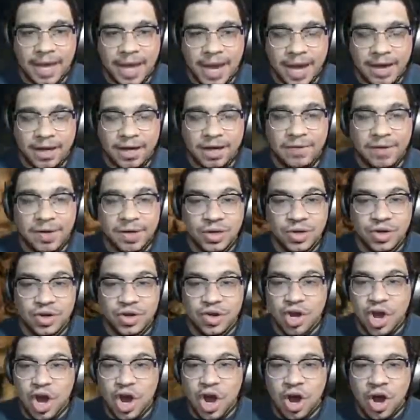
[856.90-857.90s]
I don't even
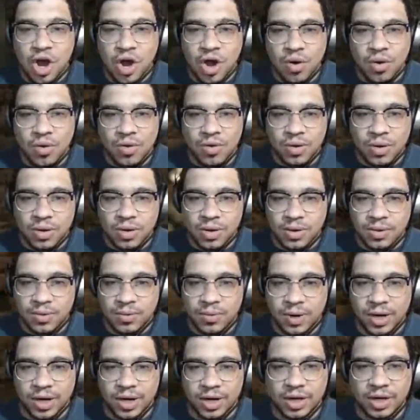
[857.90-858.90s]
know
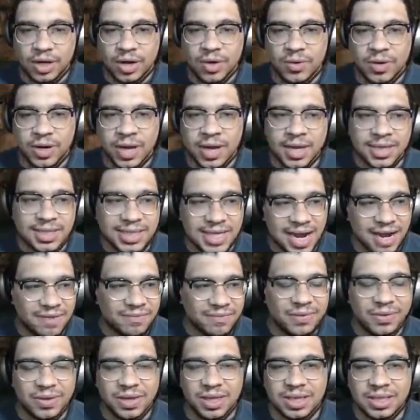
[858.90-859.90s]
where to go next
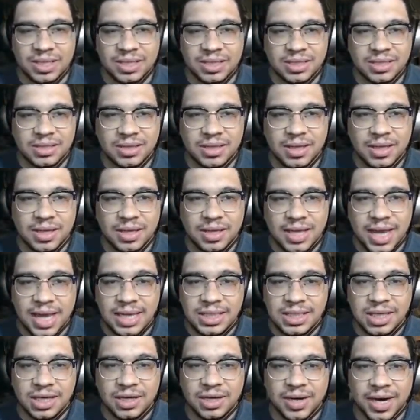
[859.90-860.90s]
after this.
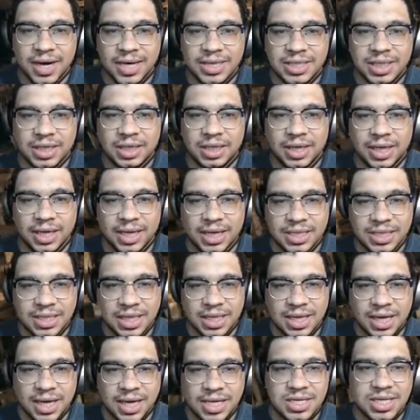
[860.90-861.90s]
That's the crazy thing. Is
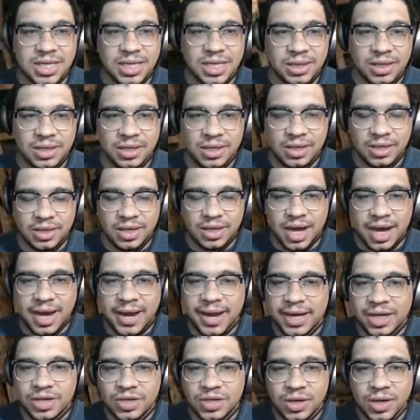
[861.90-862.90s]
it is it the the
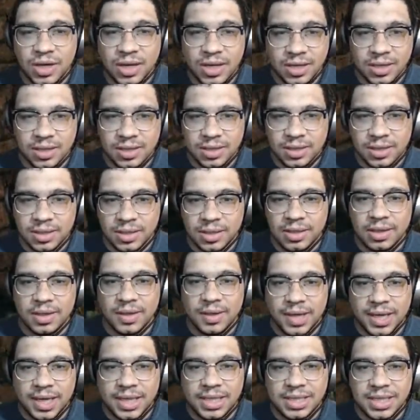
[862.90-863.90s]
Hydra?
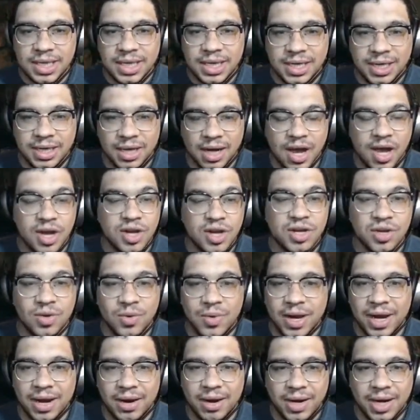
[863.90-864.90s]
Is it a new
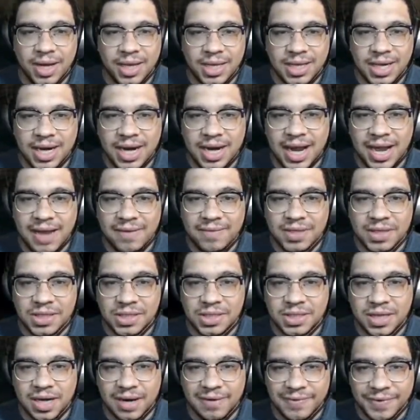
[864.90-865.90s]
area that I haven't
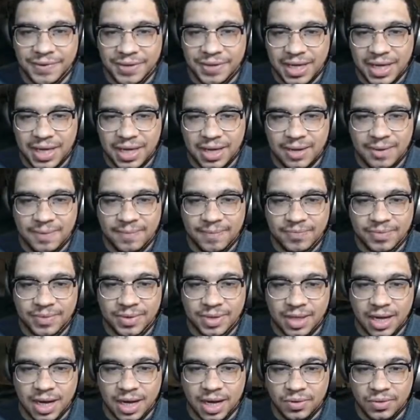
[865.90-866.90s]
discovered yet?
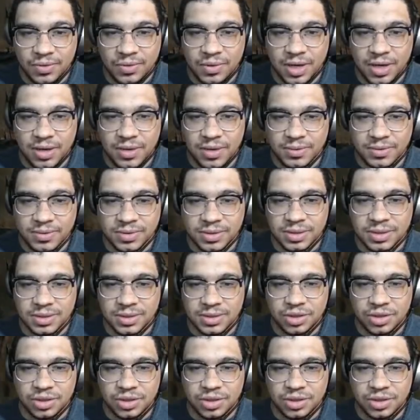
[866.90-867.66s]
Who knows?